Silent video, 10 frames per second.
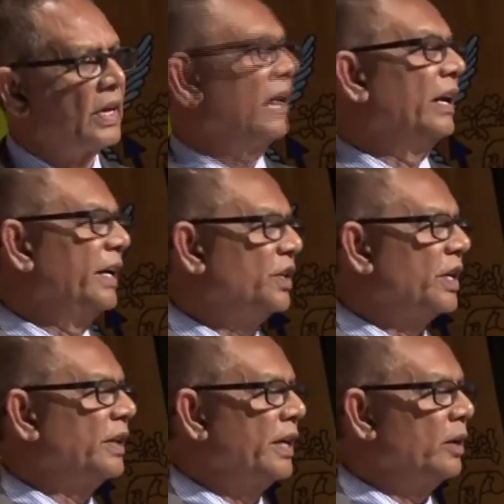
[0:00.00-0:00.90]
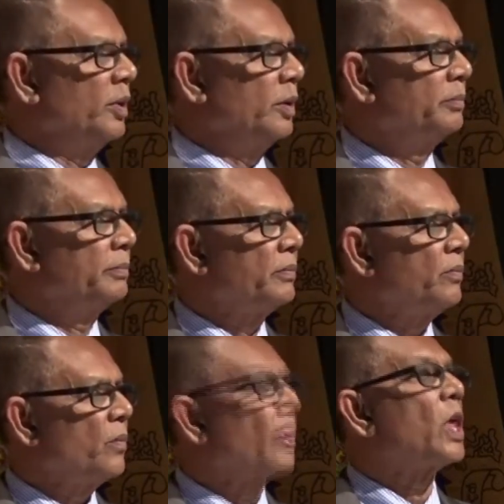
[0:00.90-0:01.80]
and ladies and gentlemen,
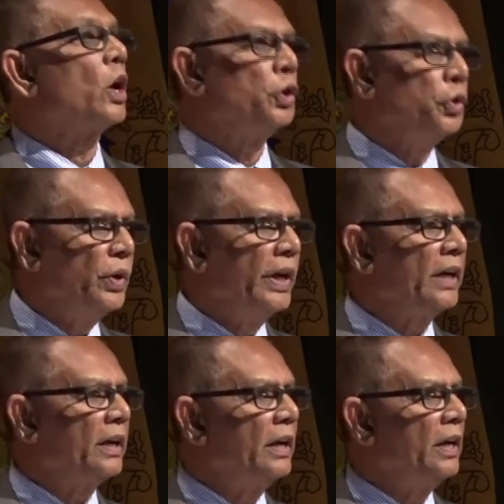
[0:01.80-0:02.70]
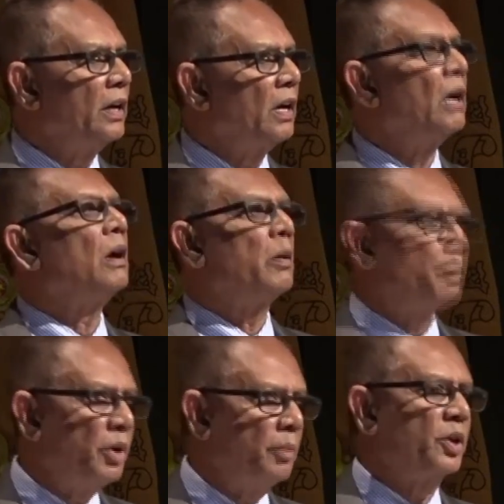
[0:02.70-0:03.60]
uniquely
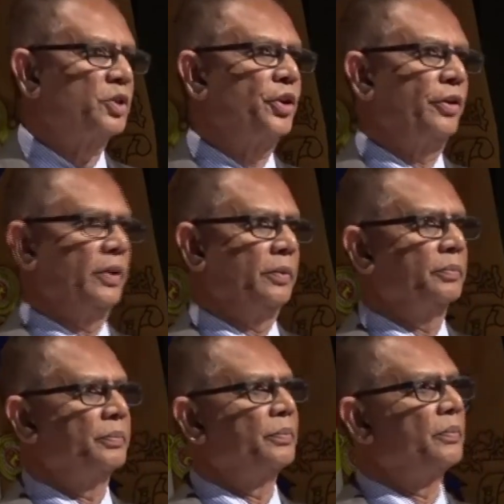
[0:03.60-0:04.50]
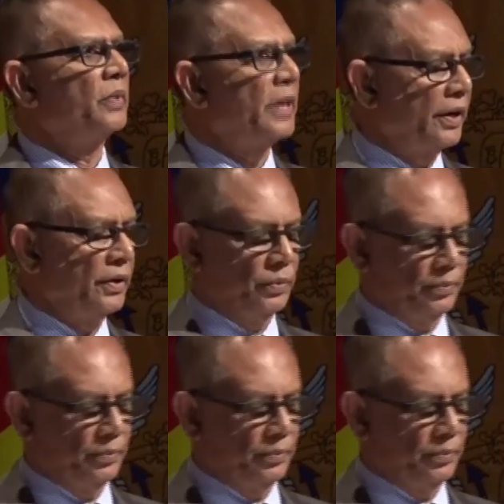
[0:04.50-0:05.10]
purpose-driven. Thank you.